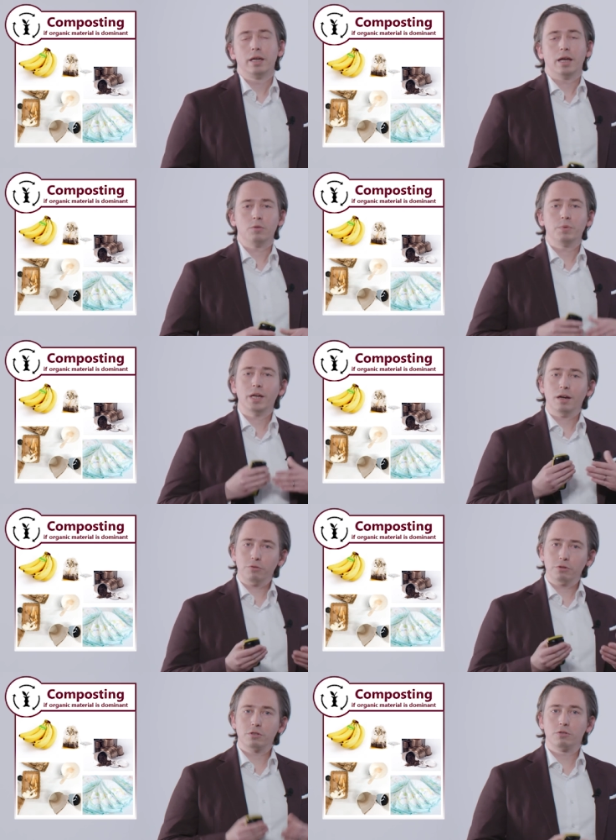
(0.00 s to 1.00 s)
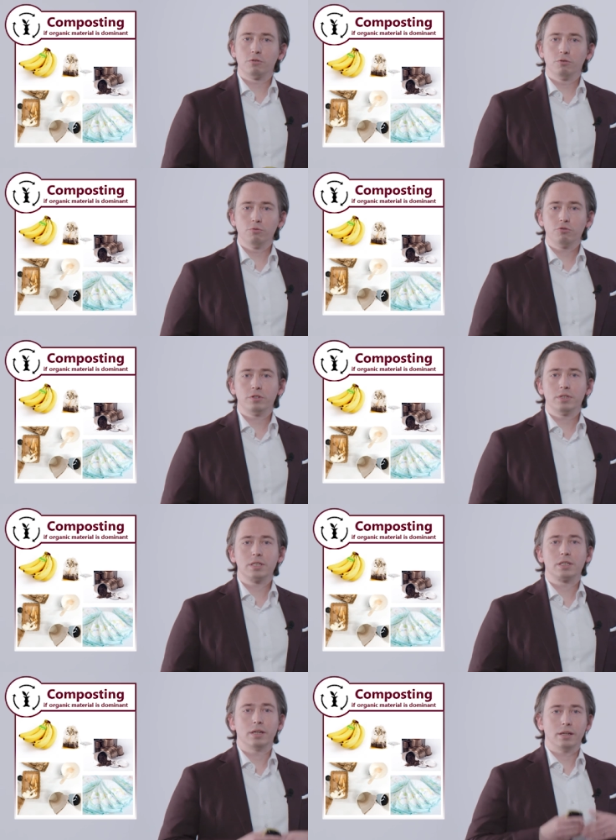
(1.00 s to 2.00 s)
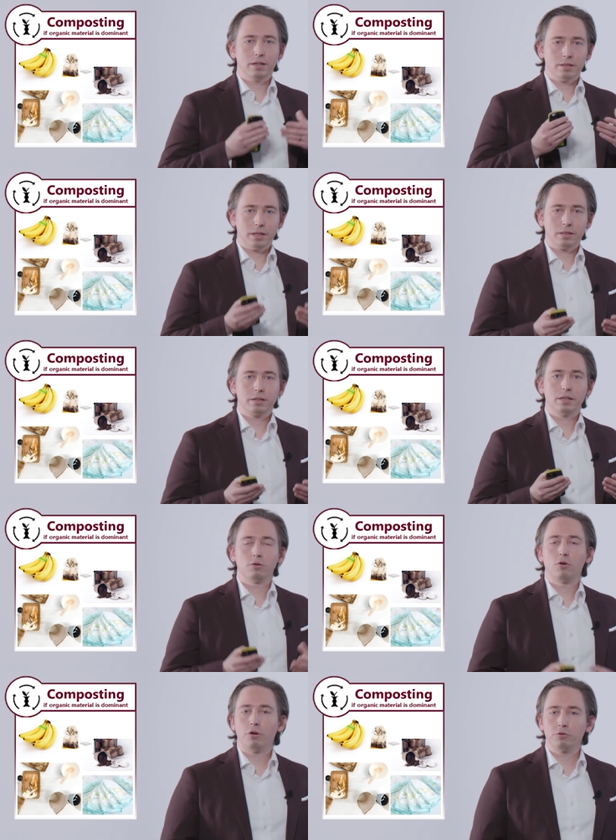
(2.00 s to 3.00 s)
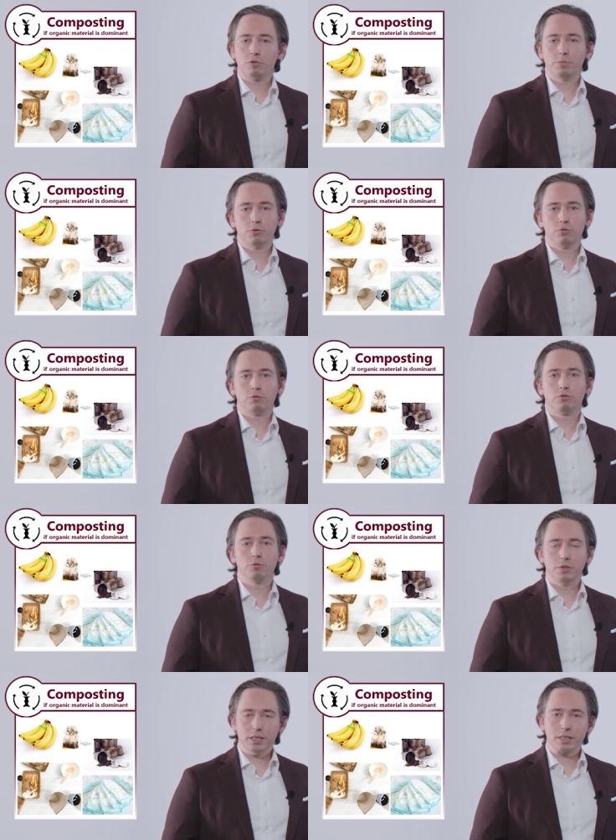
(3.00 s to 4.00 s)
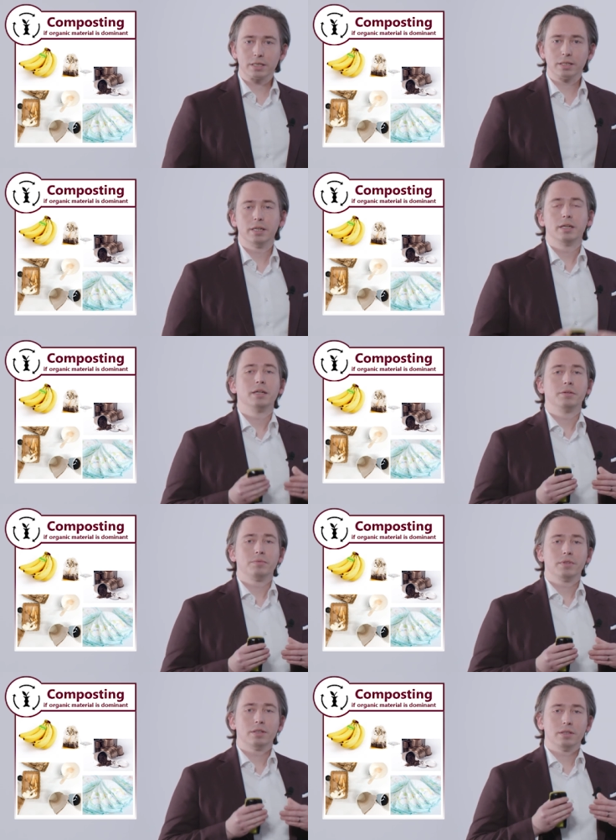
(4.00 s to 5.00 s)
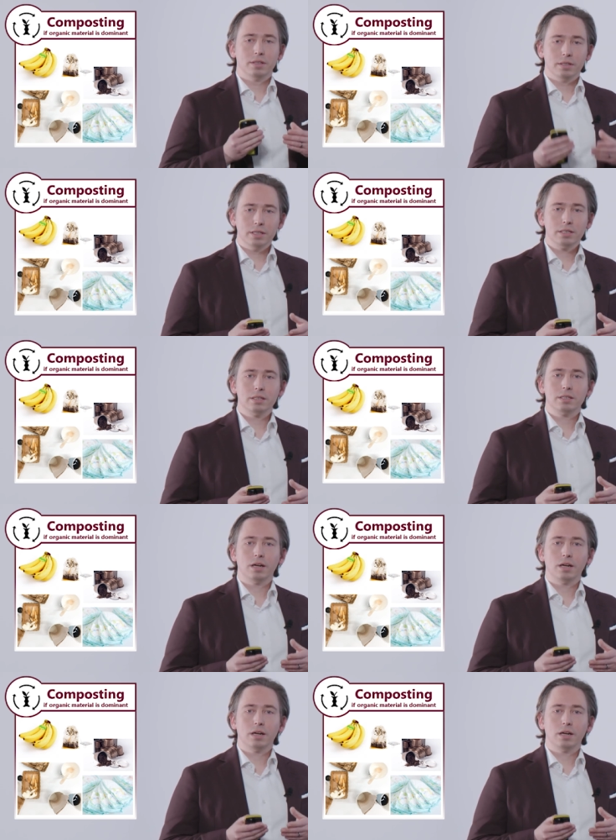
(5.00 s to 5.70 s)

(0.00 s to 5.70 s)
And we have also solutions that can contribute to this. This is,